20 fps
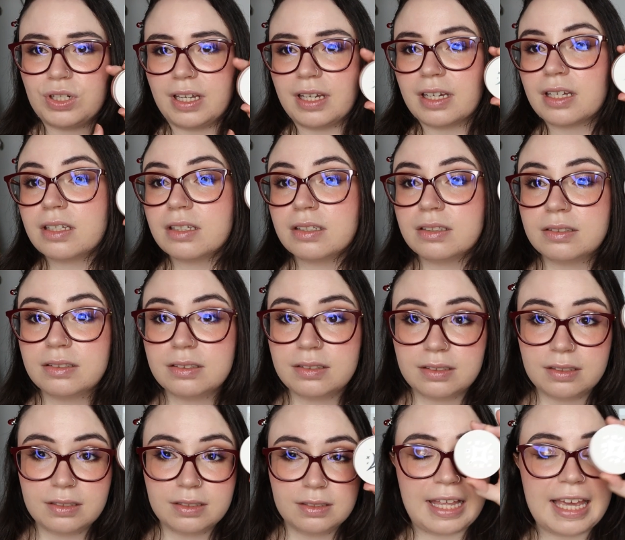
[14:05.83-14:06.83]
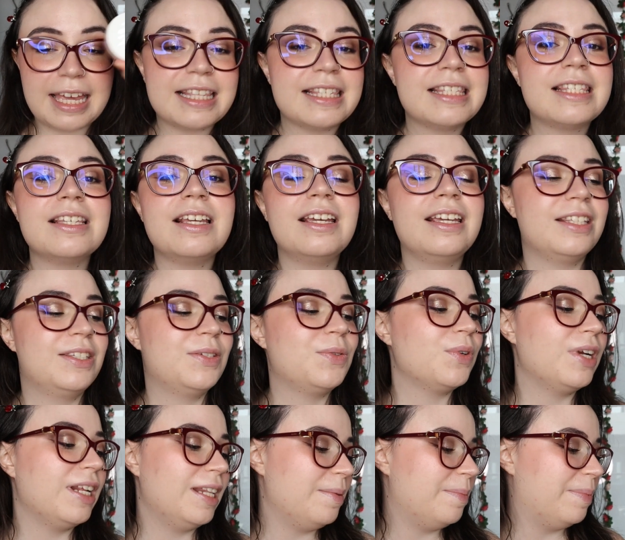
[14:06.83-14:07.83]
Like, it's
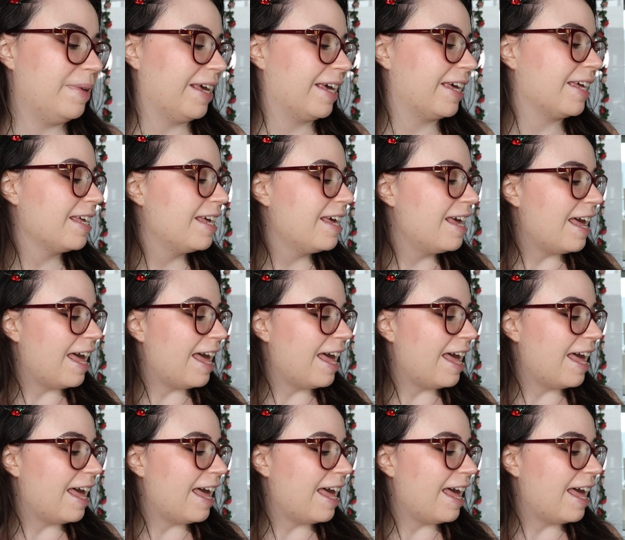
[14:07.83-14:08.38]
really big,